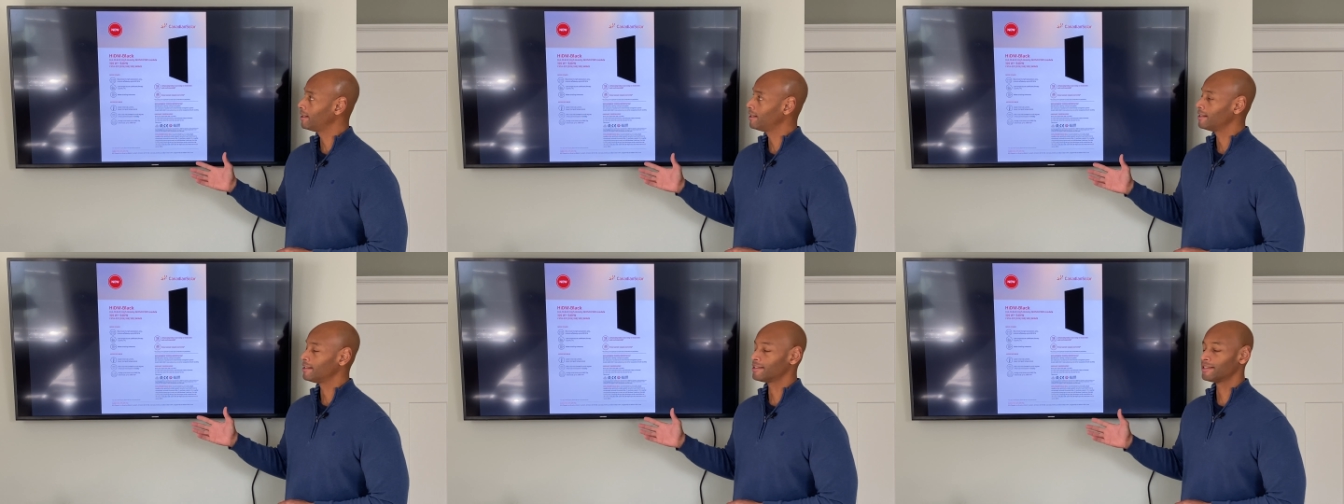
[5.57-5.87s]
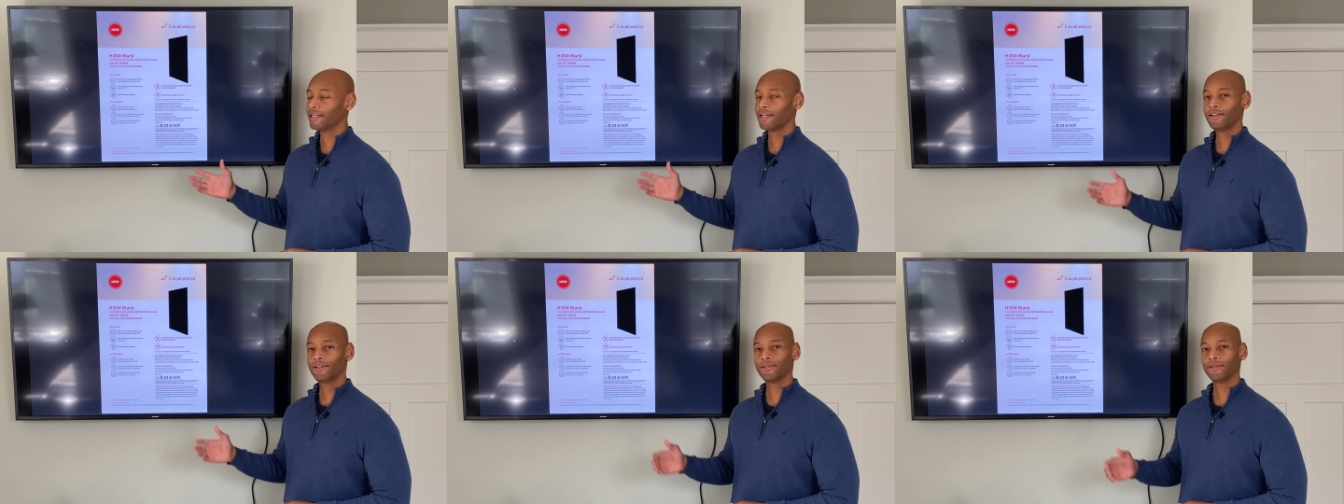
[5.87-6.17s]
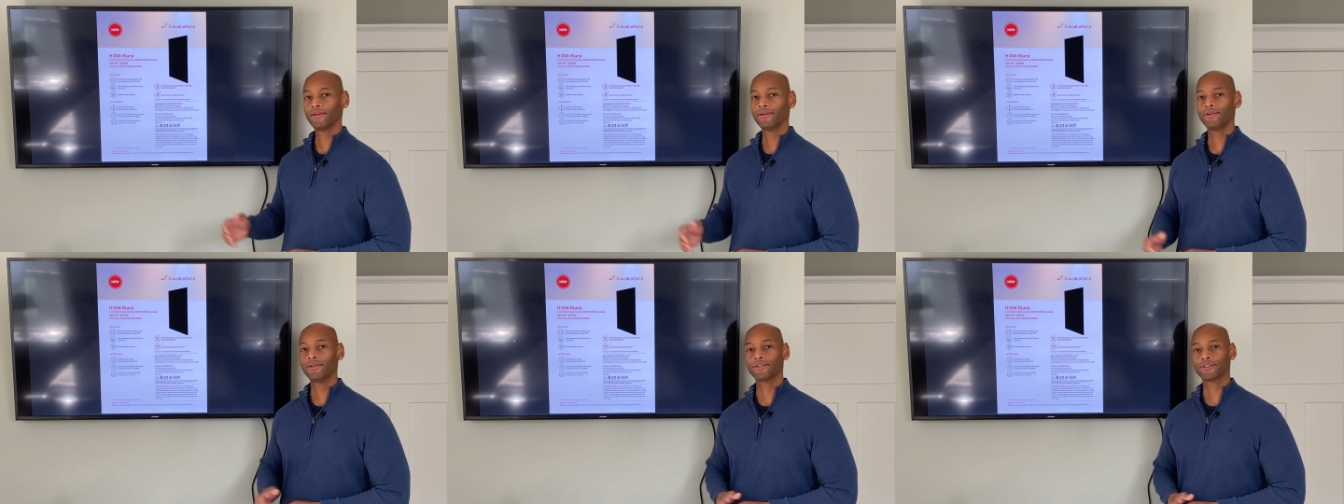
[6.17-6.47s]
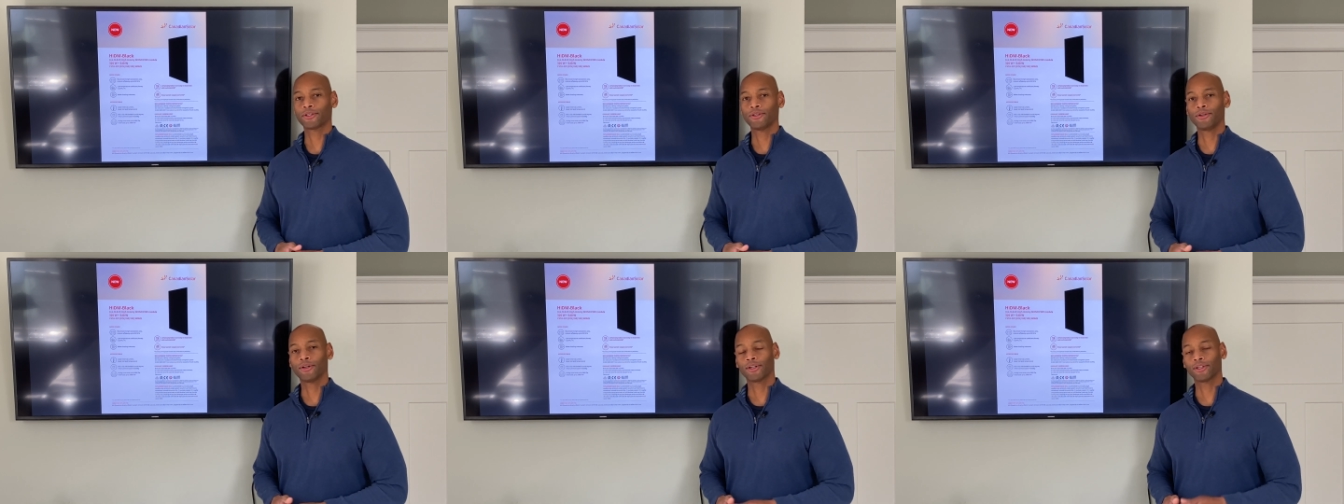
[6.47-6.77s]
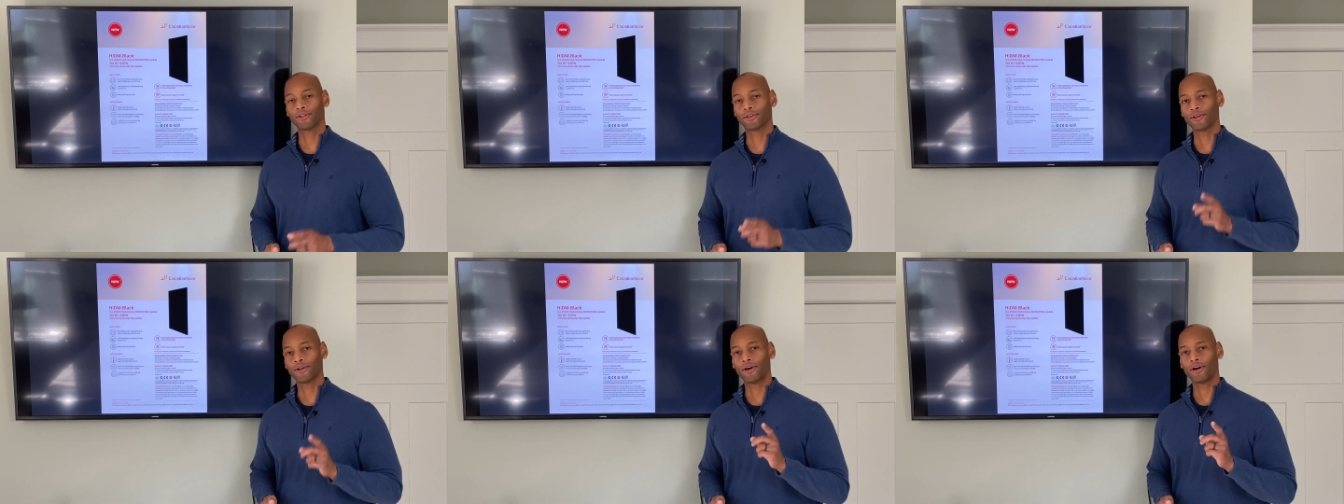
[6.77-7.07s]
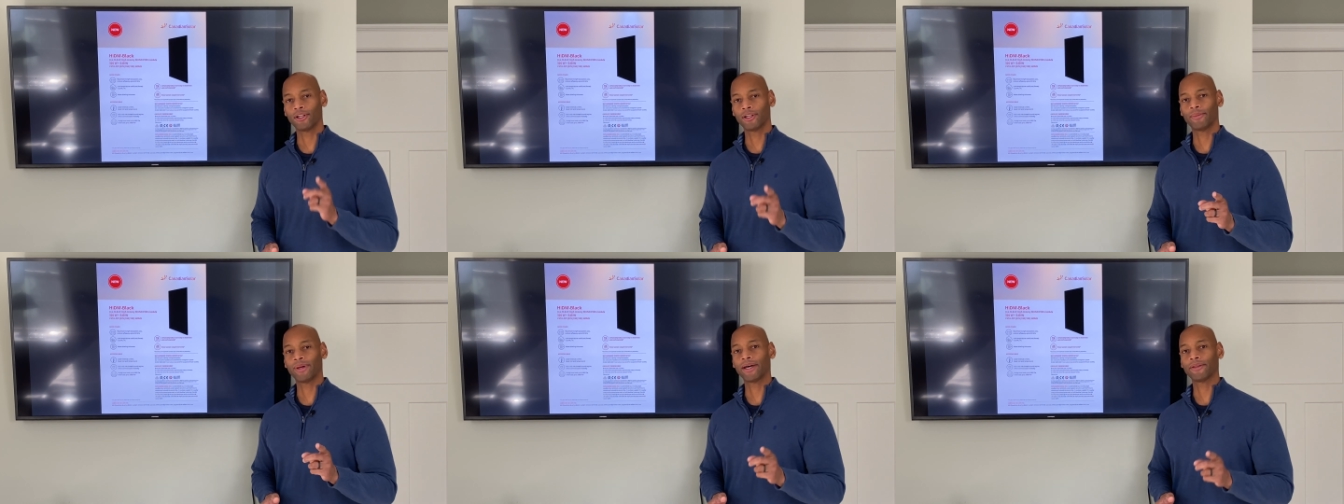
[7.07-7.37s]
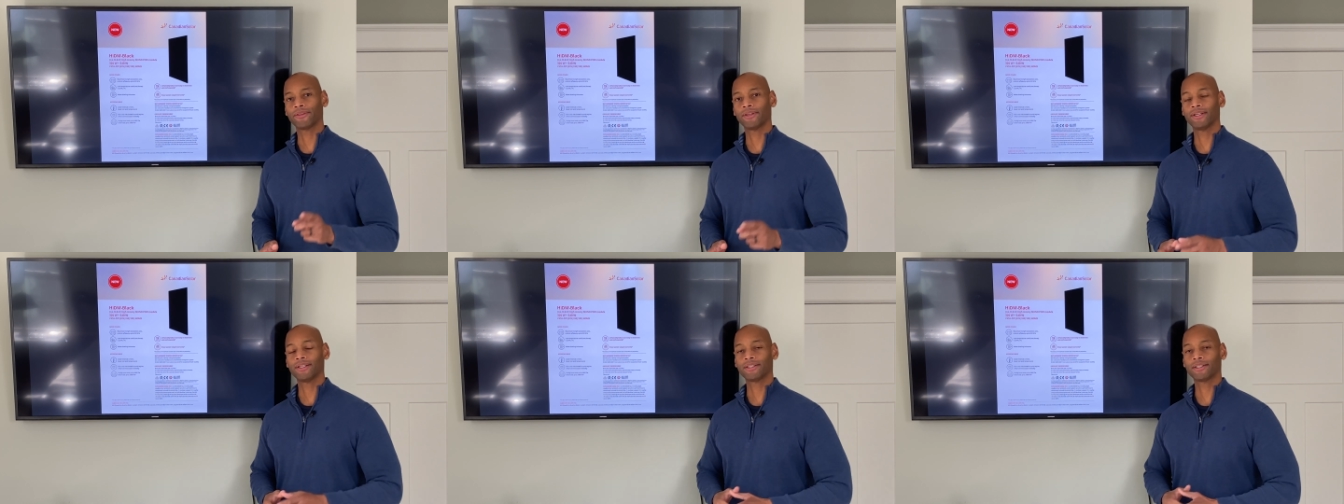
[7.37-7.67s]
Stay tuned so you can learn all
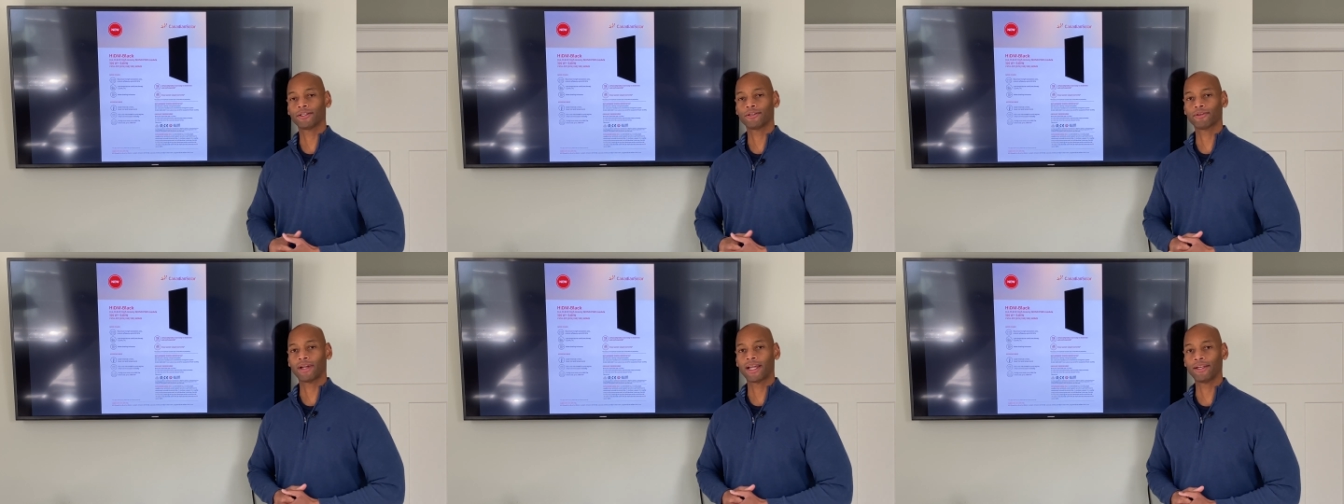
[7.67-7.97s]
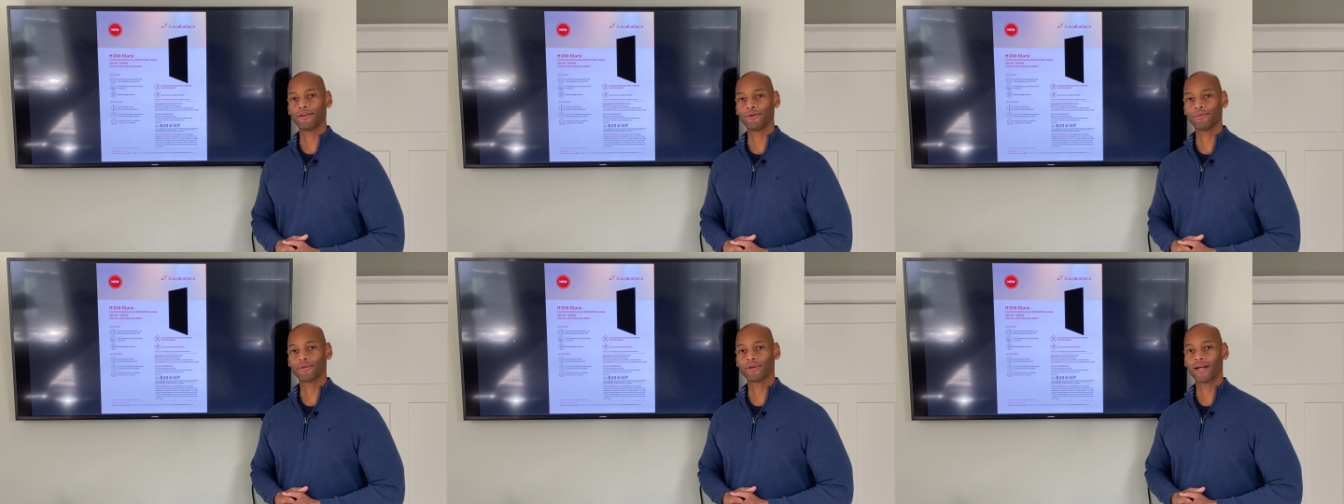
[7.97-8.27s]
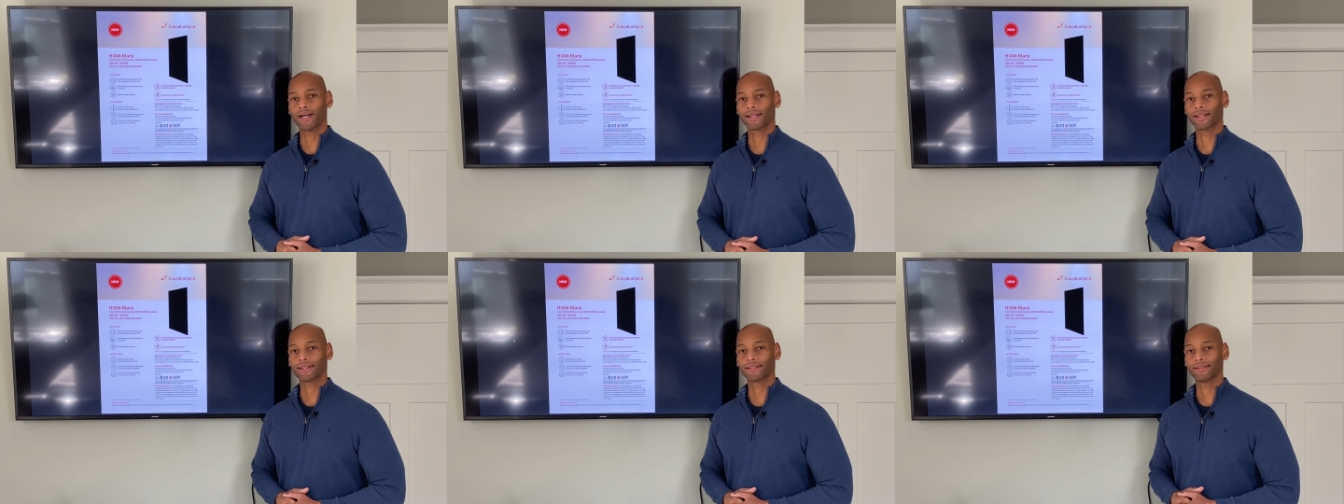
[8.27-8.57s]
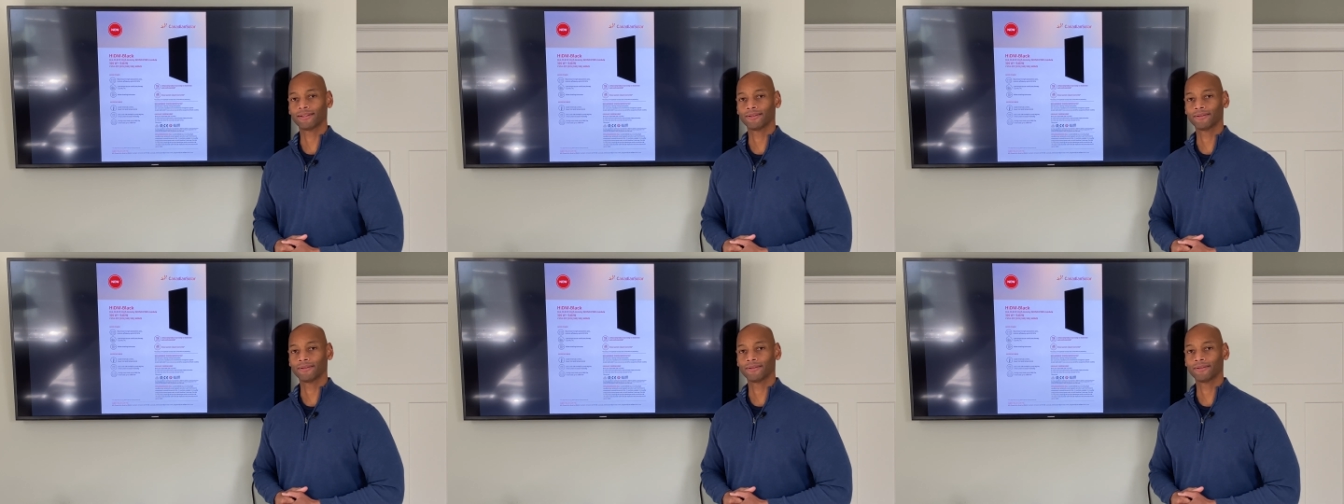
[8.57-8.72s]
about this great new product.